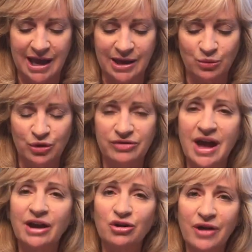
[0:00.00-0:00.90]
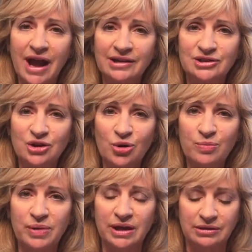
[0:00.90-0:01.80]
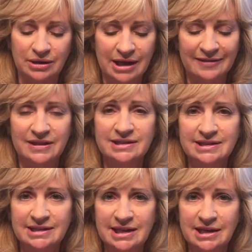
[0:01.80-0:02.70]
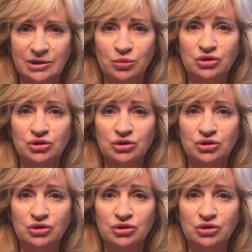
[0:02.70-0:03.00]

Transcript: and when that cracks open, the seed will